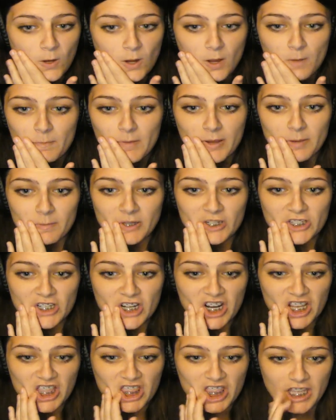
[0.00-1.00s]
Maybe
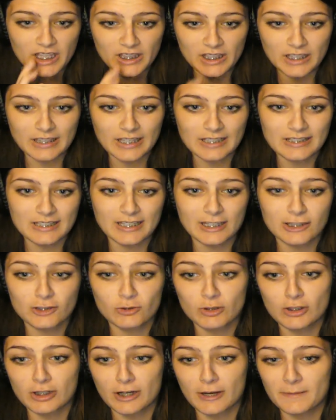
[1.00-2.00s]
she could think that that's like a
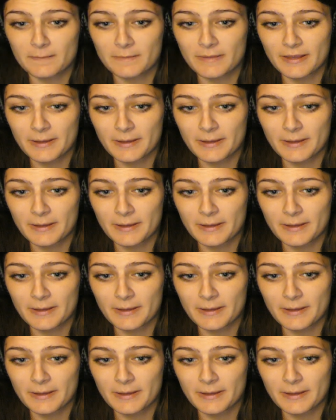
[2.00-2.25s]
switch up.